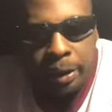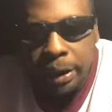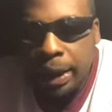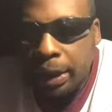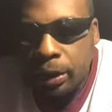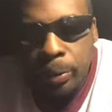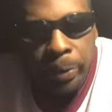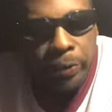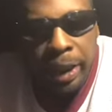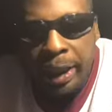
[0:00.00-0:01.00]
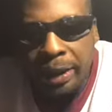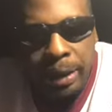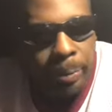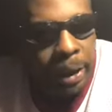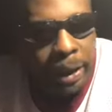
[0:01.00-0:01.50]
This guy's super fast.
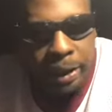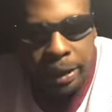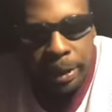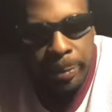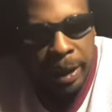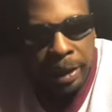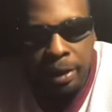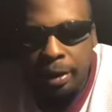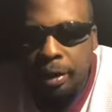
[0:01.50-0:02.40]
He plays in space.